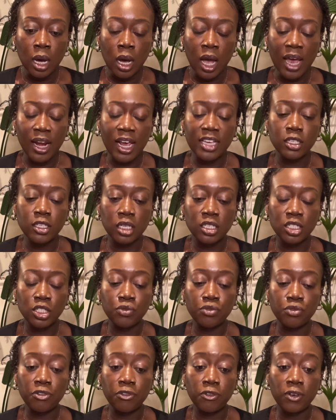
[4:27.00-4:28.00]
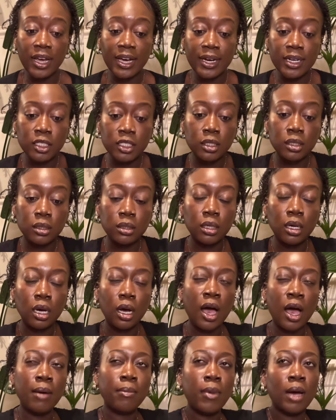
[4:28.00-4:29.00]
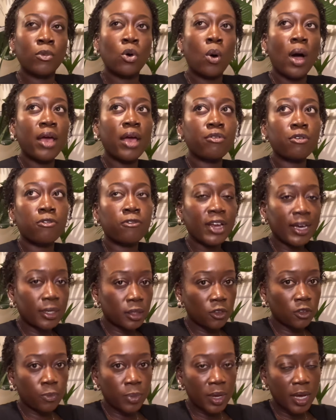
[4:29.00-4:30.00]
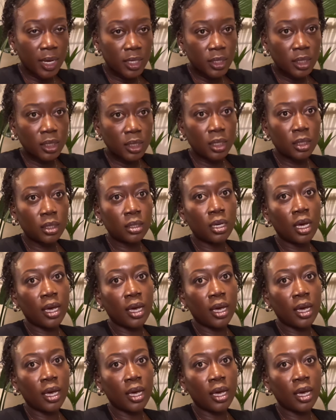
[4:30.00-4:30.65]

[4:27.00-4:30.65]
and I started to reflect. I'm, I'm quite a reflective person,